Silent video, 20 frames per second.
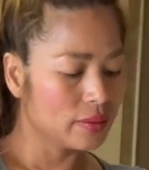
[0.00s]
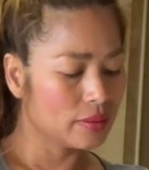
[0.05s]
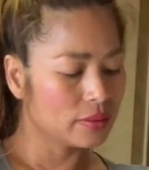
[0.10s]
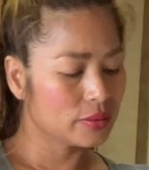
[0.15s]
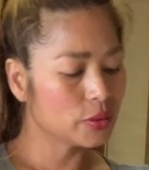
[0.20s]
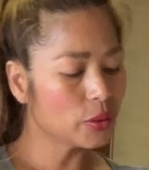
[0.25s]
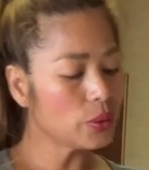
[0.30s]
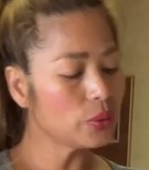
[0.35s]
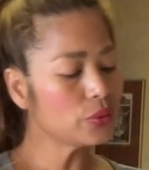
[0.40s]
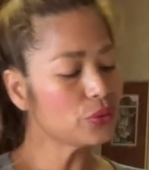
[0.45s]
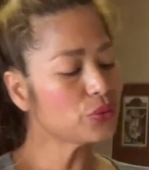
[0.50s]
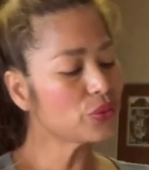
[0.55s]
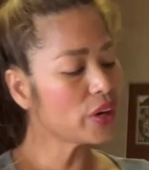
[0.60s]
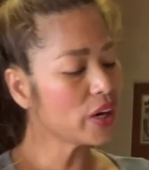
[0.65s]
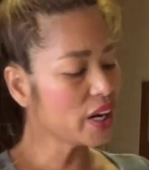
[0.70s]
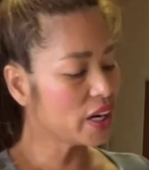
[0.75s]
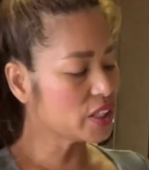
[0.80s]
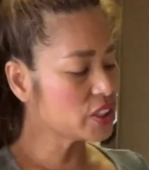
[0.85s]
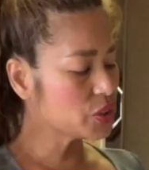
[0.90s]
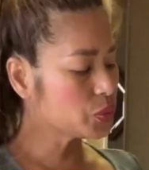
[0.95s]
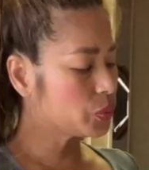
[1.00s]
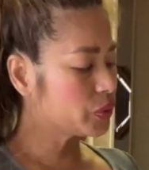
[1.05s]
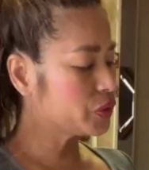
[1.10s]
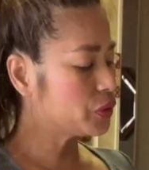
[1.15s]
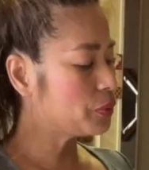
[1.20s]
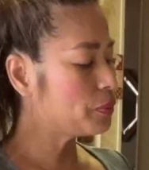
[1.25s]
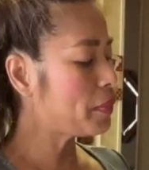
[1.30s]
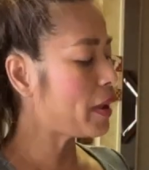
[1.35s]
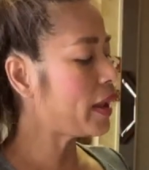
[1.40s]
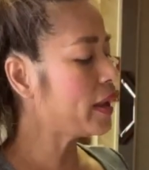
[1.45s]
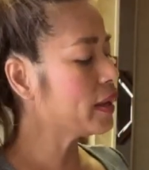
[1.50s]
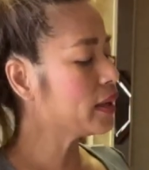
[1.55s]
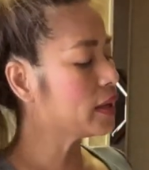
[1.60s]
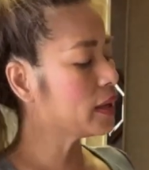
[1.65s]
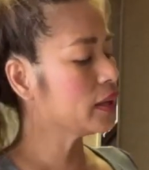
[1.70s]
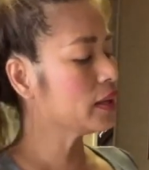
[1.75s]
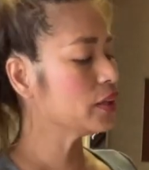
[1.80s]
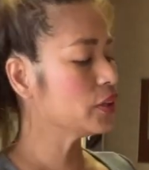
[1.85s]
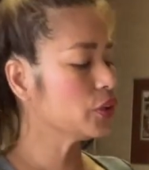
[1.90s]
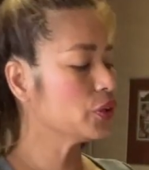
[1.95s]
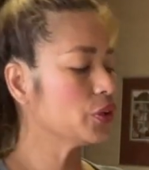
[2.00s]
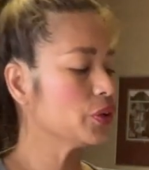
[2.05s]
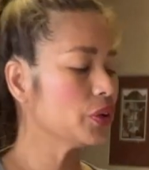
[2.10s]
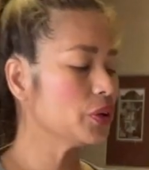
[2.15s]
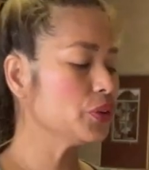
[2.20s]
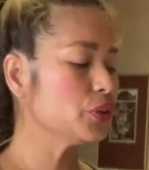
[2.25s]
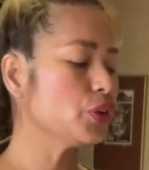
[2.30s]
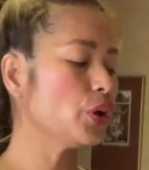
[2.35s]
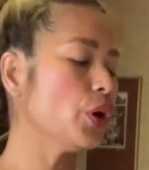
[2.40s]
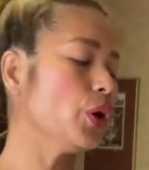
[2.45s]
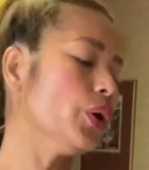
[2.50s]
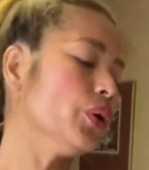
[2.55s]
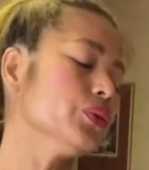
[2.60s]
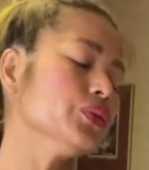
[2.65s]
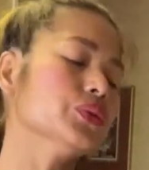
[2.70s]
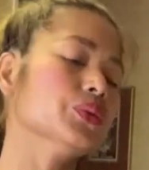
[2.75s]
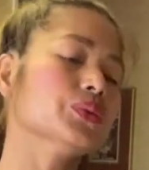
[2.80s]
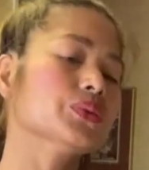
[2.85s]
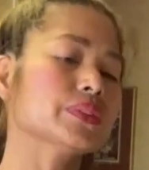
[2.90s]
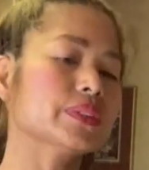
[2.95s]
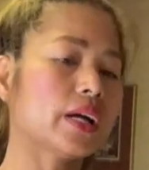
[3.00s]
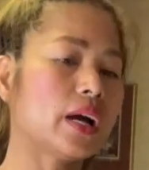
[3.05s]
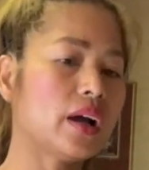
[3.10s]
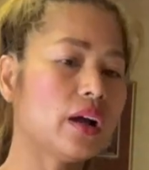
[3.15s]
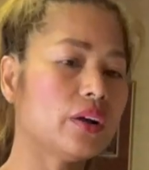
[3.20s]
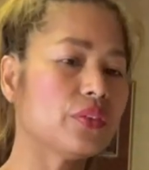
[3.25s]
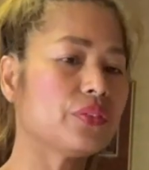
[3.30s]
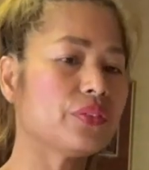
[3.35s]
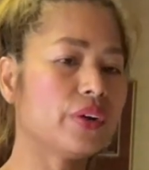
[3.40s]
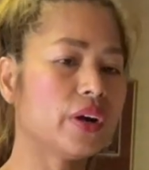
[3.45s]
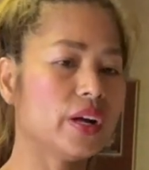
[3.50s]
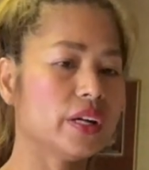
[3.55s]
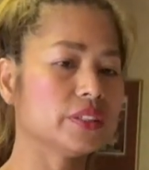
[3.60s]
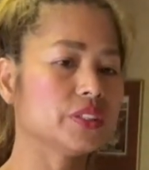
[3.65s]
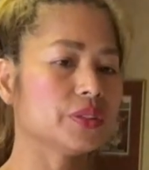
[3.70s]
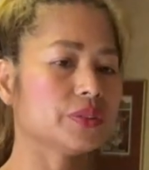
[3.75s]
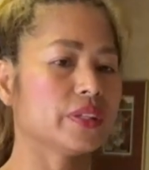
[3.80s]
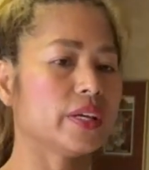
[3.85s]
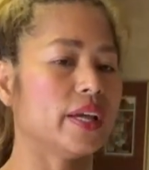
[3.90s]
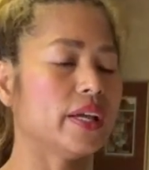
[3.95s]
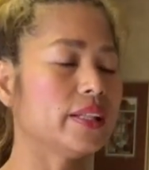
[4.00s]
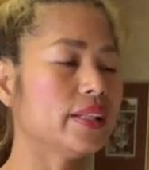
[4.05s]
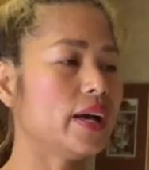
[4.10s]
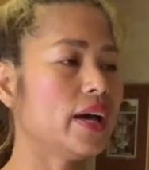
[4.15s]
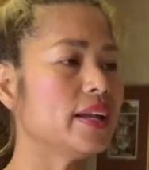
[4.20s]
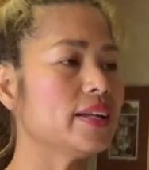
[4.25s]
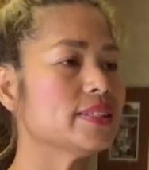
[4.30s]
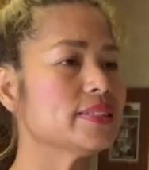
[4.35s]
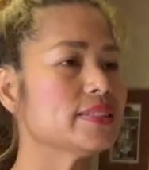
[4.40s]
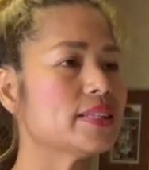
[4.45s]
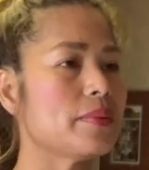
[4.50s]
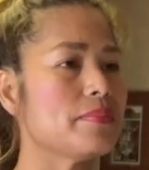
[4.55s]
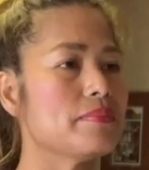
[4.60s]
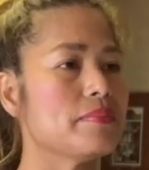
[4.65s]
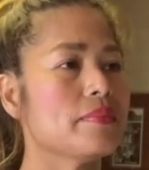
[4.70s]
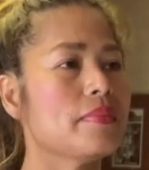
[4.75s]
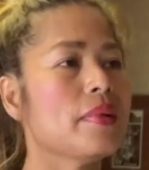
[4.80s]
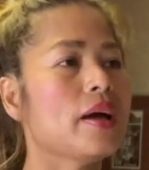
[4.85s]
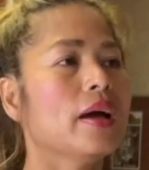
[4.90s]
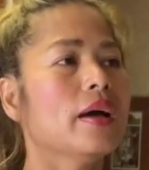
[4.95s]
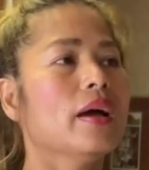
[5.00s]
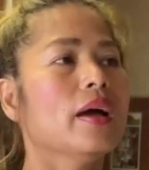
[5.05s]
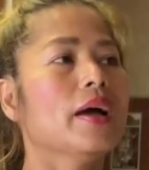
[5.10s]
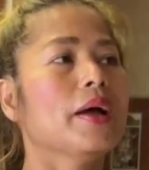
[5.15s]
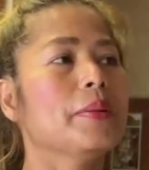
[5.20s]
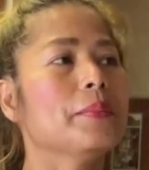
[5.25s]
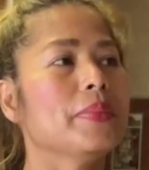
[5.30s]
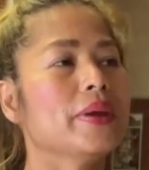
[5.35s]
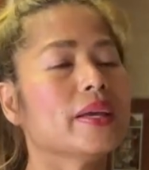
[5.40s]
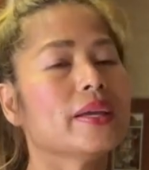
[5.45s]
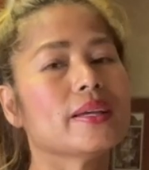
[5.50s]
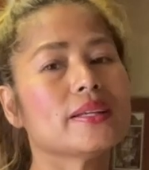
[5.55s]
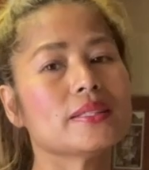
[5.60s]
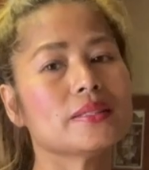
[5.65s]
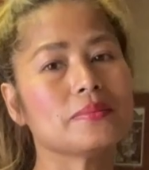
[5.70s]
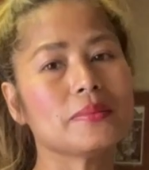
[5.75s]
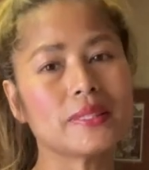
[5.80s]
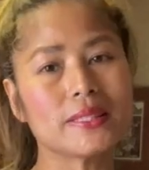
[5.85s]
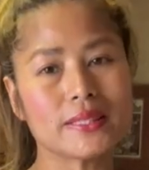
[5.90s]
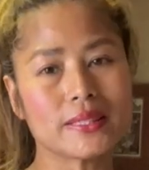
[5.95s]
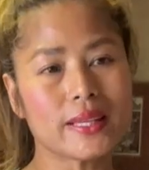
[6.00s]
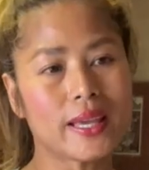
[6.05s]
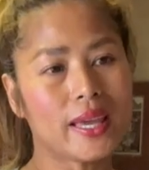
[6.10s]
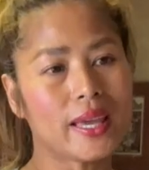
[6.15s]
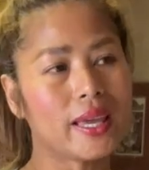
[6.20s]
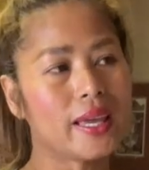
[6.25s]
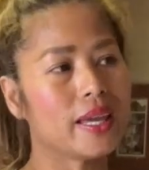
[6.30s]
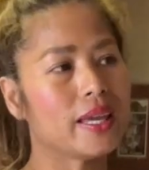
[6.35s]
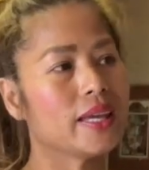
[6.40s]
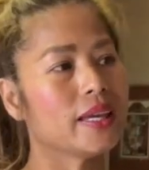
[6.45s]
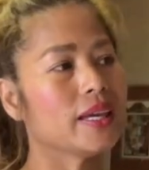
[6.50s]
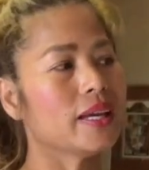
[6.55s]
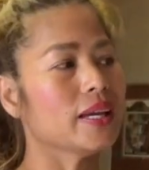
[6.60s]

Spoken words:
Don't rush. When you're making your dough, do not rush, okay? That is the biggest mistake.